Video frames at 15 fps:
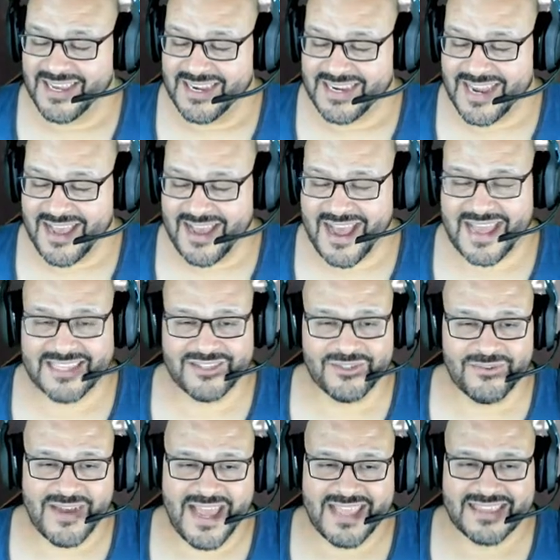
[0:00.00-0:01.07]
Now I
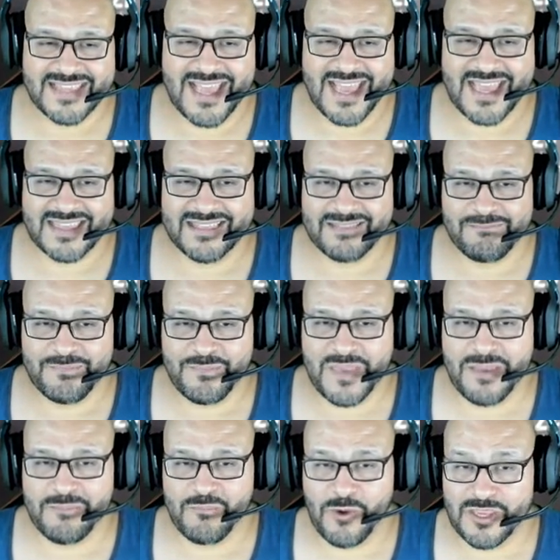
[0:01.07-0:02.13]
do like that.
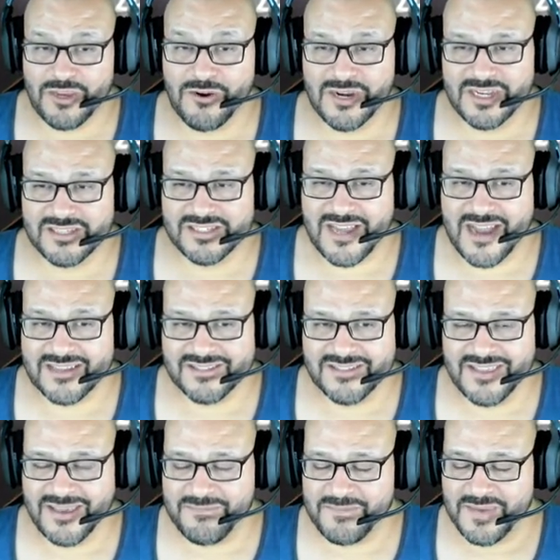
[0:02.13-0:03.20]
People, when you're gonna talk to
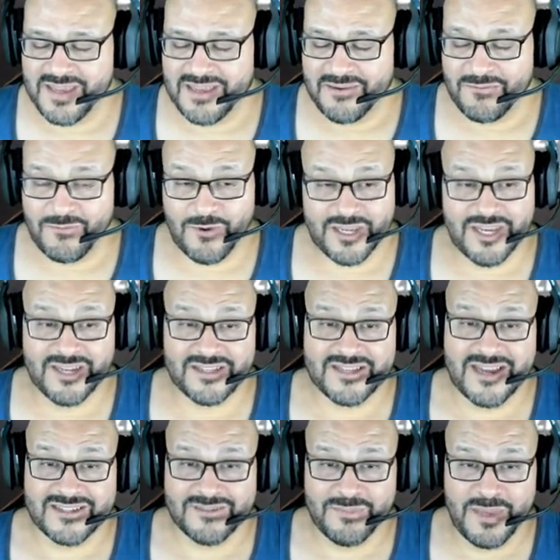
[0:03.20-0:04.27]
them. When you're going to
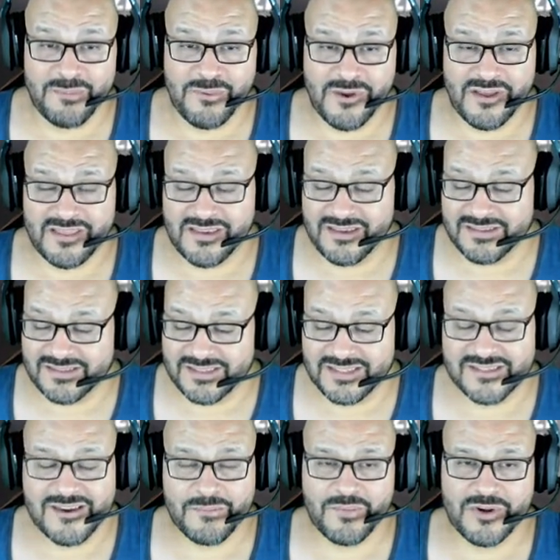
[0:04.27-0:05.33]
talk to people on these,
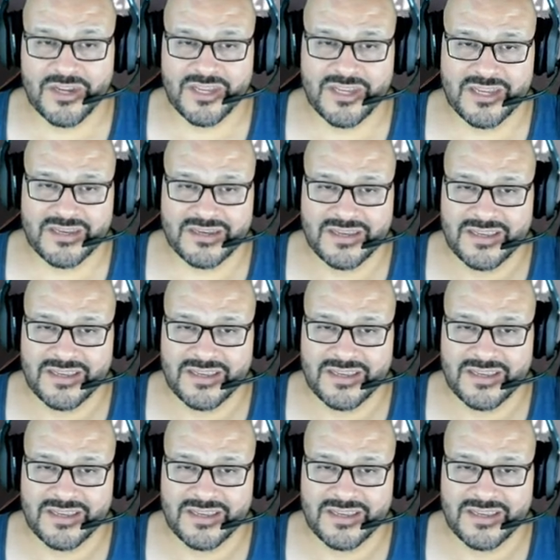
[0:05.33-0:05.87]
these are pretty good.